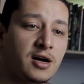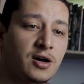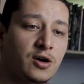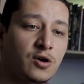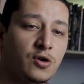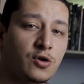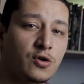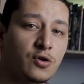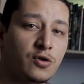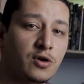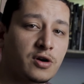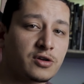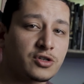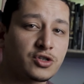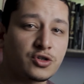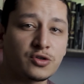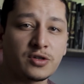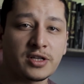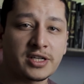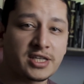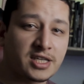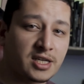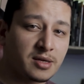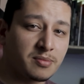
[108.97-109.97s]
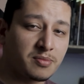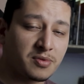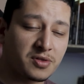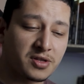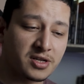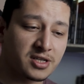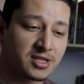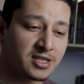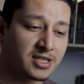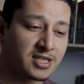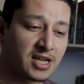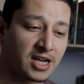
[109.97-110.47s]
Or should I keep
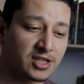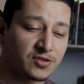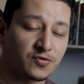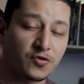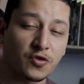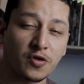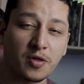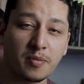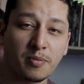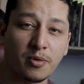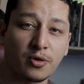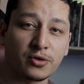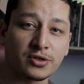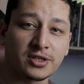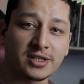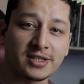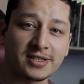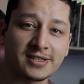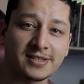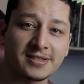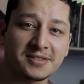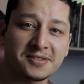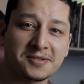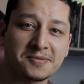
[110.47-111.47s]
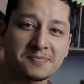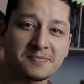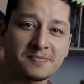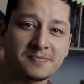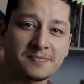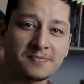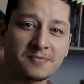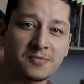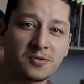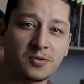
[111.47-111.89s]
this just for the podcast?